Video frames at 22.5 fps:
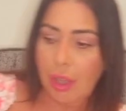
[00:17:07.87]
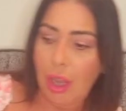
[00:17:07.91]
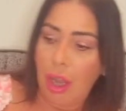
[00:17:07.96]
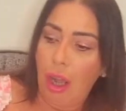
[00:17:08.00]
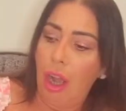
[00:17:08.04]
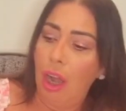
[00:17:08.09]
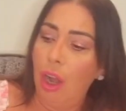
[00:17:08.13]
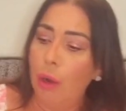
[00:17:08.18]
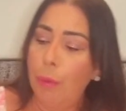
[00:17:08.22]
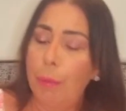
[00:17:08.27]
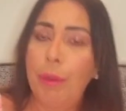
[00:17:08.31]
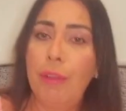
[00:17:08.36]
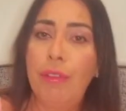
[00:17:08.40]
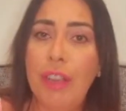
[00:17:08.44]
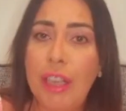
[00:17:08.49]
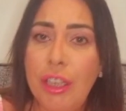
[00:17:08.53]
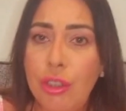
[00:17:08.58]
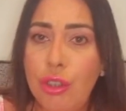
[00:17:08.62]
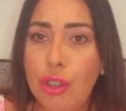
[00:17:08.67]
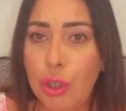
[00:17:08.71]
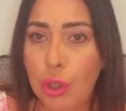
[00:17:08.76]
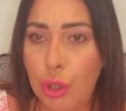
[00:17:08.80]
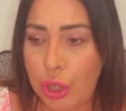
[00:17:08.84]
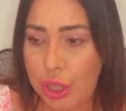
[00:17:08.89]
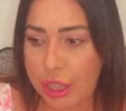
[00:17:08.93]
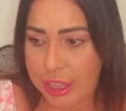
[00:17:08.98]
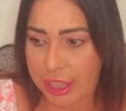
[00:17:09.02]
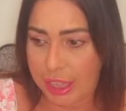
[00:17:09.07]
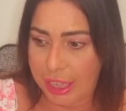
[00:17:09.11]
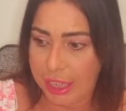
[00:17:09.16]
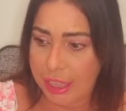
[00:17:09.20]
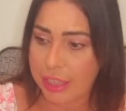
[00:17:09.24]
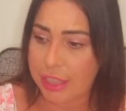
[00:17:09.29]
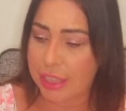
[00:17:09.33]
I hope you've enjoyed
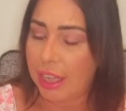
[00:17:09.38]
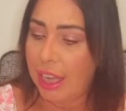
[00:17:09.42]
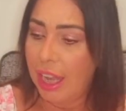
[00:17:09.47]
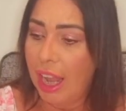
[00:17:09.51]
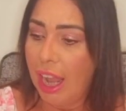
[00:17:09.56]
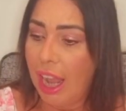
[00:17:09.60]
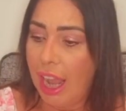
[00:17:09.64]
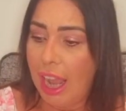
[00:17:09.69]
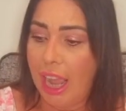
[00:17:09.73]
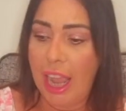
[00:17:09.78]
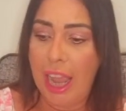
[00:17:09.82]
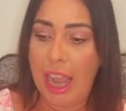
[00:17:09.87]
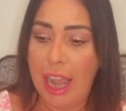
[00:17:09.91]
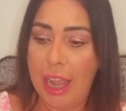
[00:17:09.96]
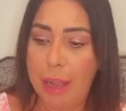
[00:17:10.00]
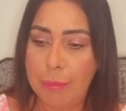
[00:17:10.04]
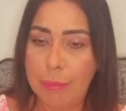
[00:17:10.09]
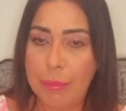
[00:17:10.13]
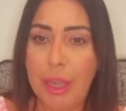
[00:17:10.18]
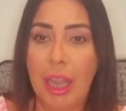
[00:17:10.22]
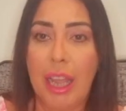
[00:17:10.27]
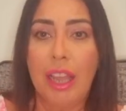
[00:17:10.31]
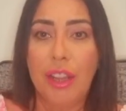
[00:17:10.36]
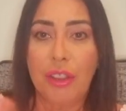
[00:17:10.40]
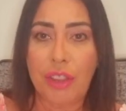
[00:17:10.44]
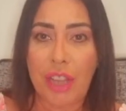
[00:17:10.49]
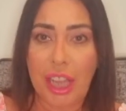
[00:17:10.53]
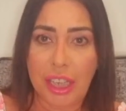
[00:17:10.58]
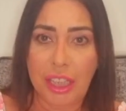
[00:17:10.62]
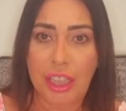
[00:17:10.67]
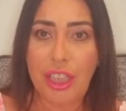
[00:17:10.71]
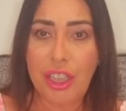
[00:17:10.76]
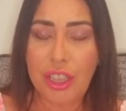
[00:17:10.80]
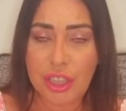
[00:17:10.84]
it. Um,
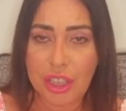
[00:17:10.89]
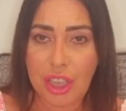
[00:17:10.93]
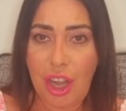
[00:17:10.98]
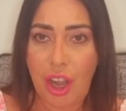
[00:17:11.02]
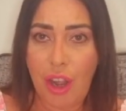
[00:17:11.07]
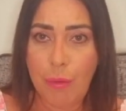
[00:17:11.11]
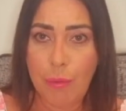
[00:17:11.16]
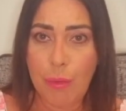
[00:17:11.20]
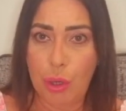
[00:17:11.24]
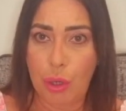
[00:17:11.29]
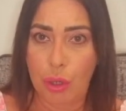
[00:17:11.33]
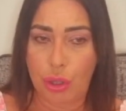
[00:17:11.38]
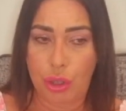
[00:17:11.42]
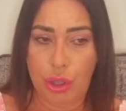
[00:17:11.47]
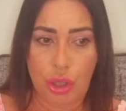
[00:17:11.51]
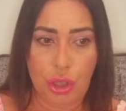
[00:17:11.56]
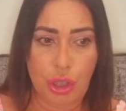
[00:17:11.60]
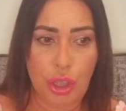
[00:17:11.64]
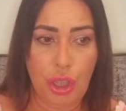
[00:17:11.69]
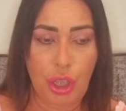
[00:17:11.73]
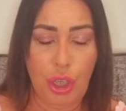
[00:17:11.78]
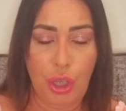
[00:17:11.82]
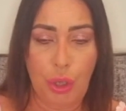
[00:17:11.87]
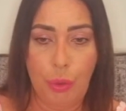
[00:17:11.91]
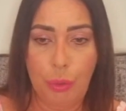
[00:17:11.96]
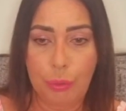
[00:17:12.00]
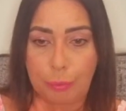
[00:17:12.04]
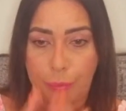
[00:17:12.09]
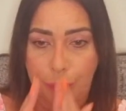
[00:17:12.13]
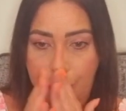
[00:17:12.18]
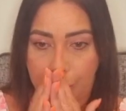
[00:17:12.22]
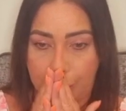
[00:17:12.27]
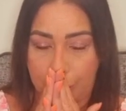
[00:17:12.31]
thank you so much to